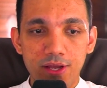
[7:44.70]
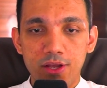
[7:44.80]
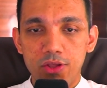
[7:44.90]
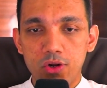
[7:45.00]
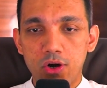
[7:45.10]

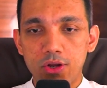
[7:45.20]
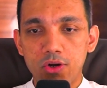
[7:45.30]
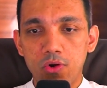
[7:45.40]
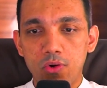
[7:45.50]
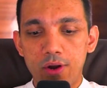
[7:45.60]
You got to
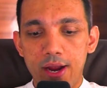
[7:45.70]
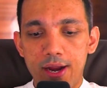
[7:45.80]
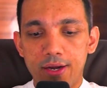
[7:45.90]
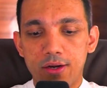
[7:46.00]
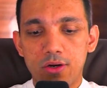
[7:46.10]
go
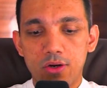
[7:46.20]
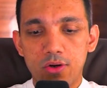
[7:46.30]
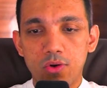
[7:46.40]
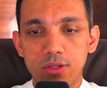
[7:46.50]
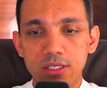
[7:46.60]

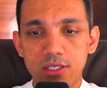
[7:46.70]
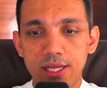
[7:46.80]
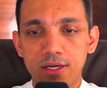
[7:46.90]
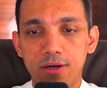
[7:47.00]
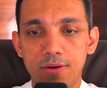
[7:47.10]
to this
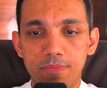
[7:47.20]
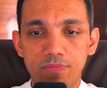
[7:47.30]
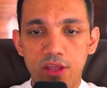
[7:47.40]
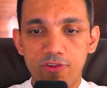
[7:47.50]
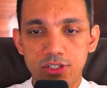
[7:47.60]
link.
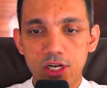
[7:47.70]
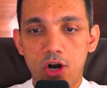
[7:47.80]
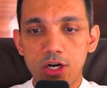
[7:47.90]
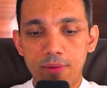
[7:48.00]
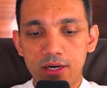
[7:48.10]
If you're still
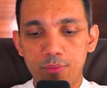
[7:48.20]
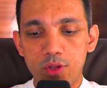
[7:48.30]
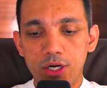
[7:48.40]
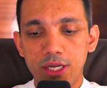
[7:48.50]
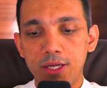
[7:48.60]
not in my
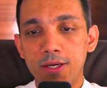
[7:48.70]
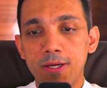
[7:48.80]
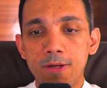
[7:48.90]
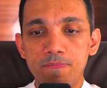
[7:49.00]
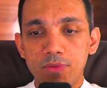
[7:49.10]
community,
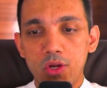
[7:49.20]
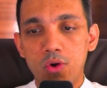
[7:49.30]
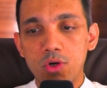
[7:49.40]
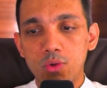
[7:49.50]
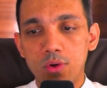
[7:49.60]

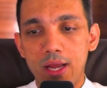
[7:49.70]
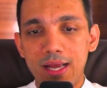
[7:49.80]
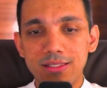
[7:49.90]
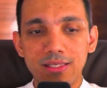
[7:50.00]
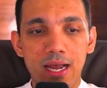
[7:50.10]
go to
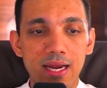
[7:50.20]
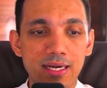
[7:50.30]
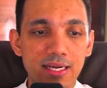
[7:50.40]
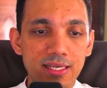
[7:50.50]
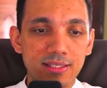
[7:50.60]

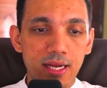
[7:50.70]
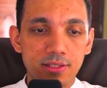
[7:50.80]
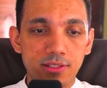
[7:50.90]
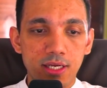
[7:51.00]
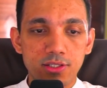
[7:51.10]

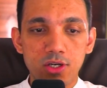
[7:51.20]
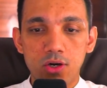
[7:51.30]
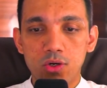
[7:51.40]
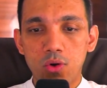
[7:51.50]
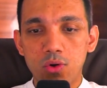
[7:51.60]

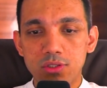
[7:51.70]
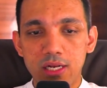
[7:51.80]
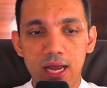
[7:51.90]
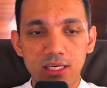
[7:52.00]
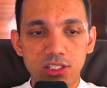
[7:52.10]

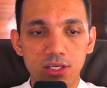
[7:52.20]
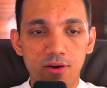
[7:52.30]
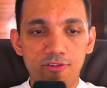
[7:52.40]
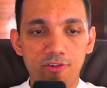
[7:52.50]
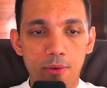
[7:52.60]

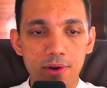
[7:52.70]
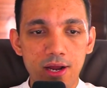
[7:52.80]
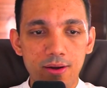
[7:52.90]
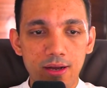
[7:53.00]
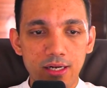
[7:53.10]

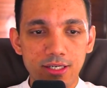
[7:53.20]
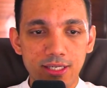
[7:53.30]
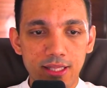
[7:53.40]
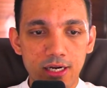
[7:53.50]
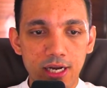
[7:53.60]
sids.co/formula. I'll just
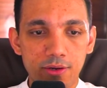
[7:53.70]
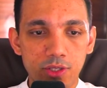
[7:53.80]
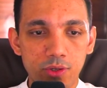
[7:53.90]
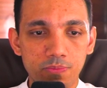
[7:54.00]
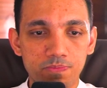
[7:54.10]
share that link with you.